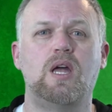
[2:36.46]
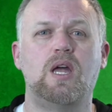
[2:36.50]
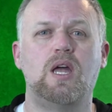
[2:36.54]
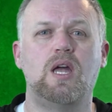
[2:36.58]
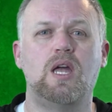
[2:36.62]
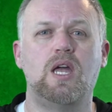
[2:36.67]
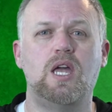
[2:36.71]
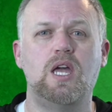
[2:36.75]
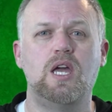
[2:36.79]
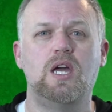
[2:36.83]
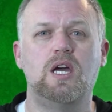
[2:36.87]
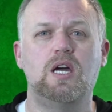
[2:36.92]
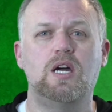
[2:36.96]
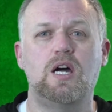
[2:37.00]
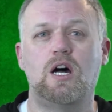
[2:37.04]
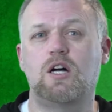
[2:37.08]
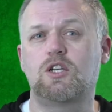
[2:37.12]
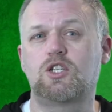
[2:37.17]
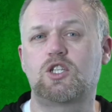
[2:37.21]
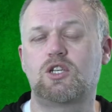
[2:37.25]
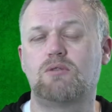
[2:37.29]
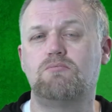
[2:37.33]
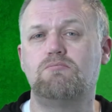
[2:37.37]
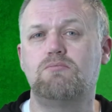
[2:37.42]
Here are
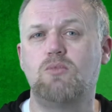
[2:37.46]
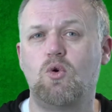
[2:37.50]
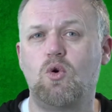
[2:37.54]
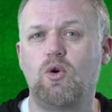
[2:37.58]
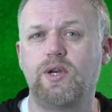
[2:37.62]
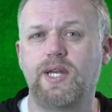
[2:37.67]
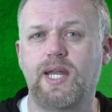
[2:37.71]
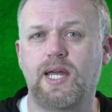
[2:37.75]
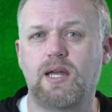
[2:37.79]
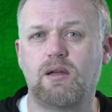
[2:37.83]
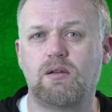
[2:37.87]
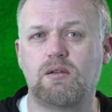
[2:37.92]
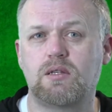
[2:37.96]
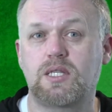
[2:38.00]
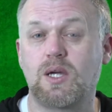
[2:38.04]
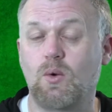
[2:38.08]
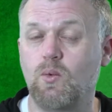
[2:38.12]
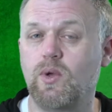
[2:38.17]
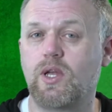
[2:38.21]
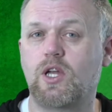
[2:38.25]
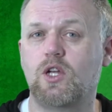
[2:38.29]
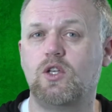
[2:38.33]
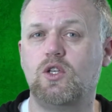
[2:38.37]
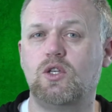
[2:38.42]
some more nouns that
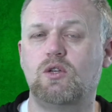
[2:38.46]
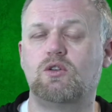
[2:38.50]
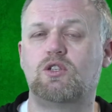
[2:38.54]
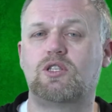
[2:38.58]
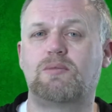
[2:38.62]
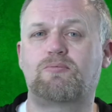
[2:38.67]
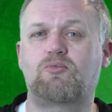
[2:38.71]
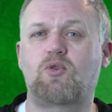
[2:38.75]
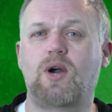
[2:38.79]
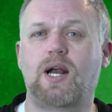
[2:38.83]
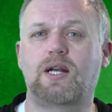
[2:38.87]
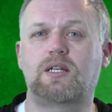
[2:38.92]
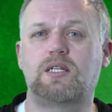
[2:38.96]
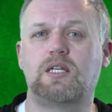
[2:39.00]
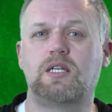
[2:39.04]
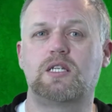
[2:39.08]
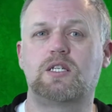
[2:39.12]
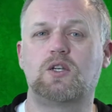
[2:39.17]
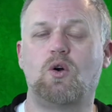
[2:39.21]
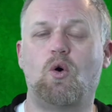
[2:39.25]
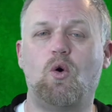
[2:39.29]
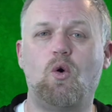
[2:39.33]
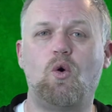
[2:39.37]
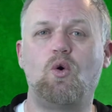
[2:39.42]
we can use to practice,
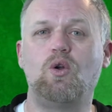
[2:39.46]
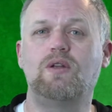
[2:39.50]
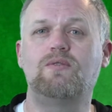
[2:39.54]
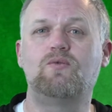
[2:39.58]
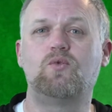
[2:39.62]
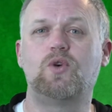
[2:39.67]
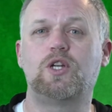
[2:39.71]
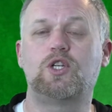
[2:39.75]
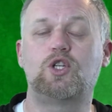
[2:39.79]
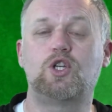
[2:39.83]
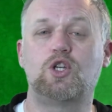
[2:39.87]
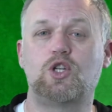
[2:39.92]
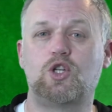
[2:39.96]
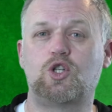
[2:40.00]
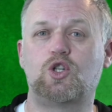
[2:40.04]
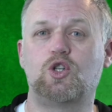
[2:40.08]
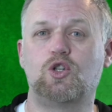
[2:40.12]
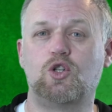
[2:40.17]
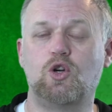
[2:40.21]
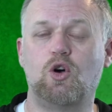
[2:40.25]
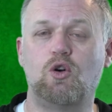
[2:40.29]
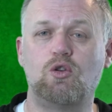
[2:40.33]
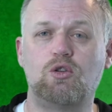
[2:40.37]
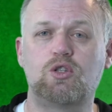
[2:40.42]
all of which
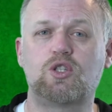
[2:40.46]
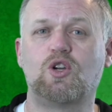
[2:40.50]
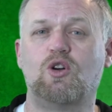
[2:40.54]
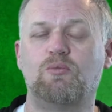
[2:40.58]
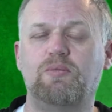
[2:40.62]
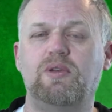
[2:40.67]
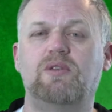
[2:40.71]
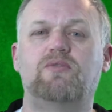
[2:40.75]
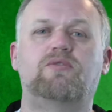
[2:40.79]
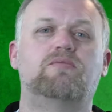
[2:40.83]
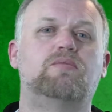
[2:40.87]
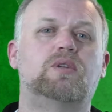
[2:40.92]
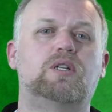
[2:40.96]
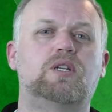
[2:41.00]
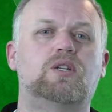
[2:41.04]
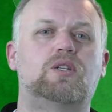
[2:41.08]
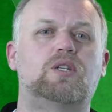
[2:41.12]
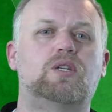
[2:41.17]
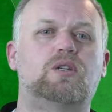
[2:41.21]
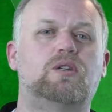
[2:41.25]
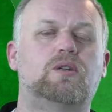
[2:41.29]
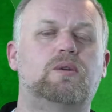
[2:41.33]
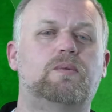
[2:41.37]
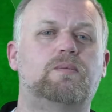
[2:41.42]
should also be familiar
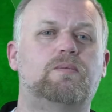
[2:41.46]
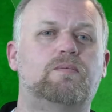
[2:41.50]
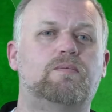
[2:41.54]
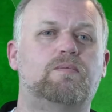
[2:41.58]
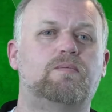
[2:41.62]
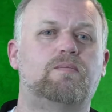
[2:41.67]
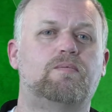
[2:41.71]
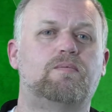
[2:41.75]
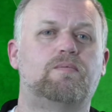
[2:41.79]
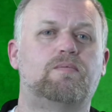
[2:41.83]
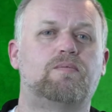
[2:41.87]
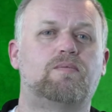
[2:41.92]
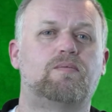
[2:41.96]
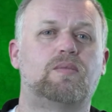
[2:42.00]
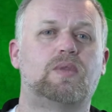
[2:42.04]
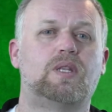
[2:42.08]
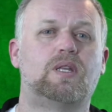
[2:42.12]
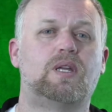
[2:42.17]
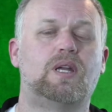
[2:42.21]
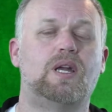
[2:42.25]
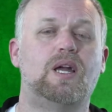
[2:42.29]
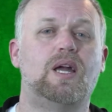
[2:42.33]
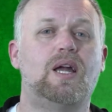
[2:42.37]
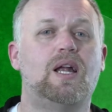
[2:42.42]
to you.
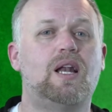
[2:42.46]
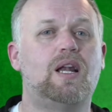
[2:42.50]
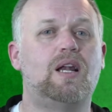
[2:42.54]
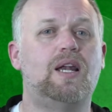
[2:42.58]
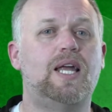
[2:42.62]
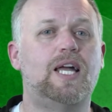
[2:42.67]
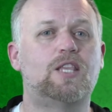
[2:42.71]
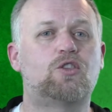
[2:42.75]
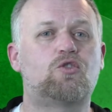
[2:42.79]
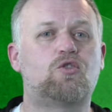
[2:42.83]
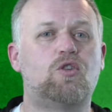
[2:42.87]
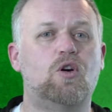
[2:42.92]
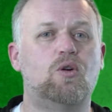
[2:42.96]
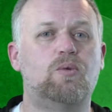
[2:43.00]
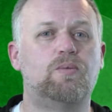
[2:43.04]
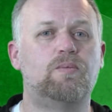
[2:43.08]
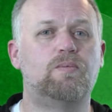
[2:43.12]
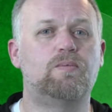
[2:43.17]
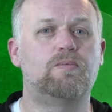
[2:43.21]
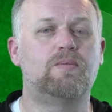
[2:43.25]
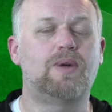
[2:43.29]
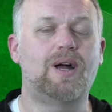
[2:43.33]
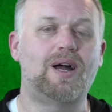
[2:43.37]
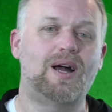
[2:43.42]
Letro,
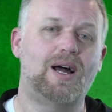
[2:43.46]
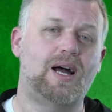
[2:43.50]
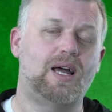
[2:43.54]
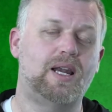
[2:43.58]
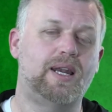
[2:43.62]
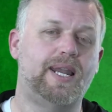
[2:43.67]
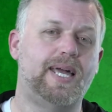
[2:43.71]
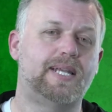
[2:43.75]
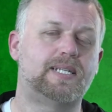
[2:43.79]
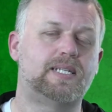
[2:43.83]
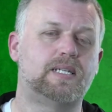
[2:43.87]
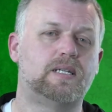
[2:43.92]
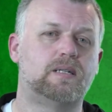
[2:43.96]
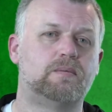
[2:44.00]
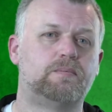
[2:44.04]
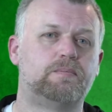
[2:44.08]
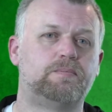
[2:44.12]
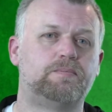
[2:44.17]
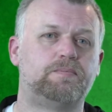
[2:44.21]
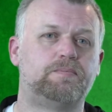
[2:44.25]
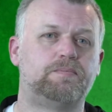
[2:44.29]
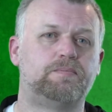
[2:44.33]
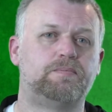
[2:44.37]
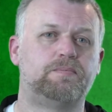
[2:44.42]
a letter.
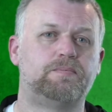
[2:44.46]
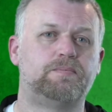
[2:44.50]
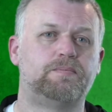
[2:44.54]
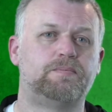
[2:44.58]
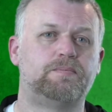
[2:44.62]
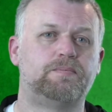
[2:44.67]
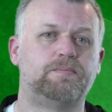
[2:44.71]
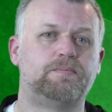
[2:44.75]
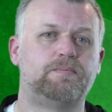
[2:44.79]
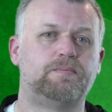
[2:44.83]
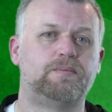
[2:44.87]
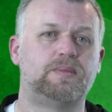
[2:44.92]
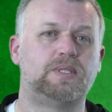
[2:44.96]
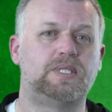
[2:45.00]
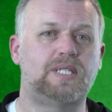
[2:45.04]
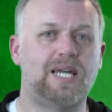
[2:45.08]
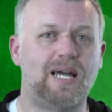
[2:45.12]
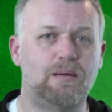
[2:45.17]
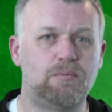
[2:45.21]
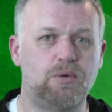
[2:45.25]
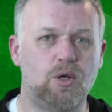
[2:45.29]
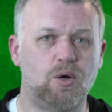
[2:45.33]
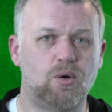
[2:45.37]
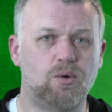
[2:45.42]

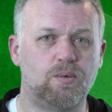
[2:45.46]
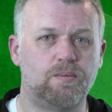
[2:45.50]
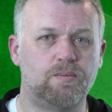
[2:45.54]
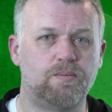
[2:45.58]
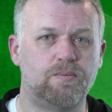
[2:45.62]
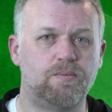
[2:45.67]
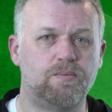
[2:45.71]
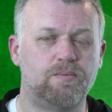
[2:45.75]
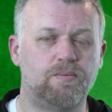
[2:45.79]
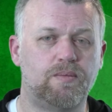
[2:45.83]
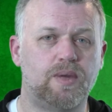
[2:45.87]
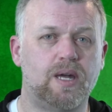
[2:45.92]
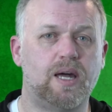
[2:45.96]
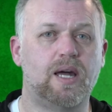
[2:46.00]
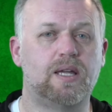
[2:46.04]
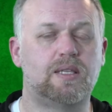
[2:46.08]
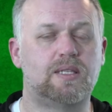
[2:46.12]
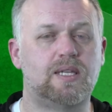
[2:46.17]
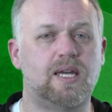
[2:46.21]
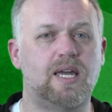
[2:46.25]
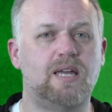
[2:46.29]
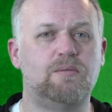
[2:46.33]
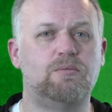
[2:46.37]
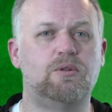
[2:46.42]
Tablo, a
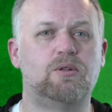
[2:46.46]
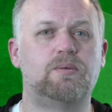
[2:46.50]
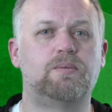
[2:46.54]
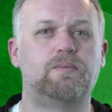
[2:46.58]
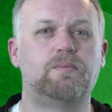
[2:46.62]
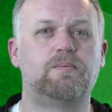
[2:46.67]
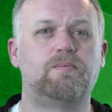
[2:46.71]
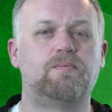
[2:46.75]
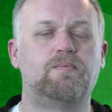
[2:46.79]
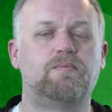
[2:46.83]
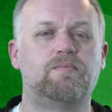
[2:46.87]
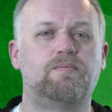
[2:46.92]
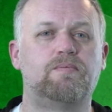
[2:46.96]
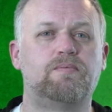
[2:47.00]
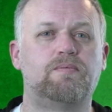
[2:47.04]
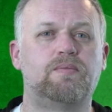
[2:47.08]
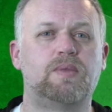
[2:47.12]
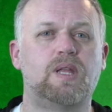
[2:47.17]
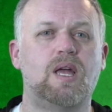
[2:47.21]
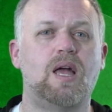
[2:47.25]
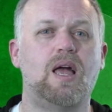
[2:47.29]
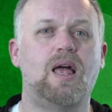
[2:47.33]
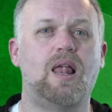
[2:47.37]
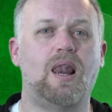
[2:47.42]
table.
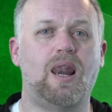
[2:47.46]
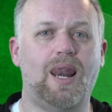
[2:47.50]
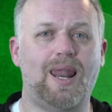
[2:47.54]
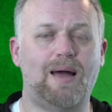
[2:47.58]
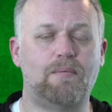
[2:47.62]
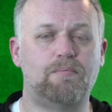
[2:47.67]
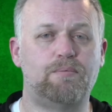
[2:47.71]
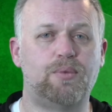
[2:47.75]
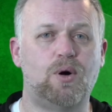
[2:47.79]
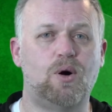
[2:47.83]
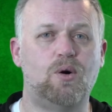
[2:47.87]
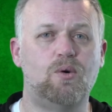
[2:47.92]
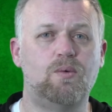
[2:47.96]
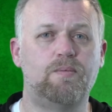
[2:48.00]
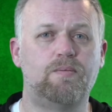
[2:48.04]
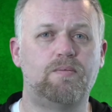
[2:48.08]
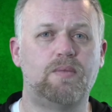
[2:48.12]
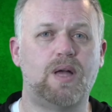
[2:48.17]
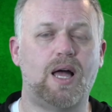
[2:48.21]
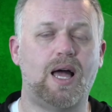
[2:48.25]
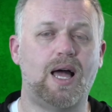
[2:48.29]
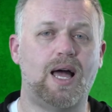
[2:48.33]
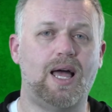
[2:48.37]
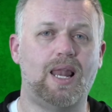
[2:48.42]
Lampo,
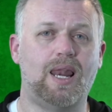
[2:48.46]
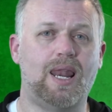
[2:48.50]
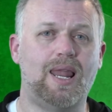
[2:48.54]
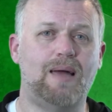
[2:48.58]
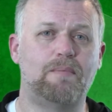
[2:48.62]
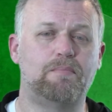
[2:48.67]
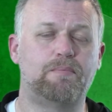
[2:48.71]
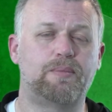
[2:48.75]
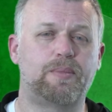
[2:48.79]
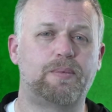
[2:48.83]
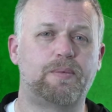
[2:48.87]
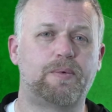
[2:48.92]
a lamp.